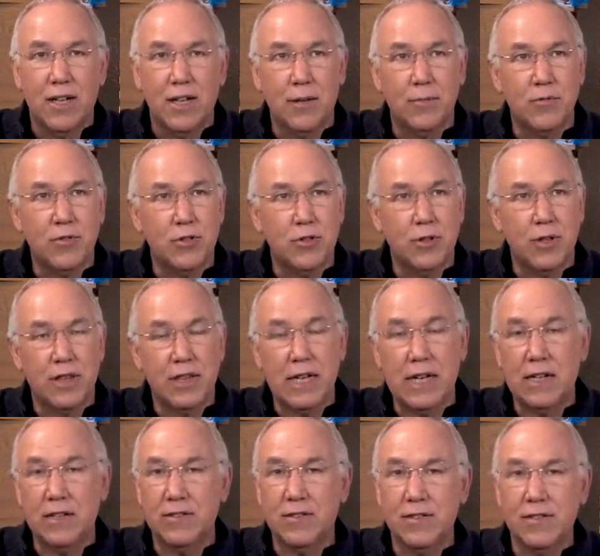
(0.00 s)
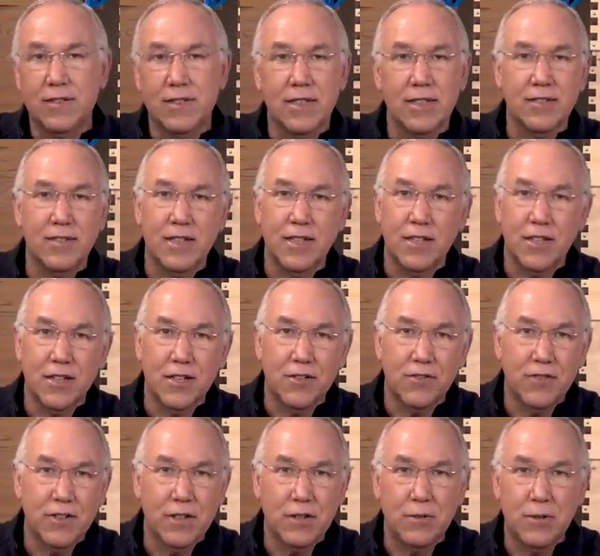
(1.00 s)
up to 1,000,
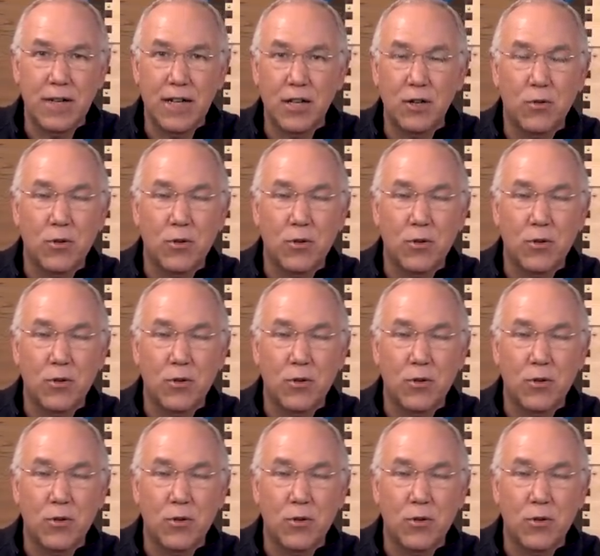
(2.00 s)
1,600 feet away.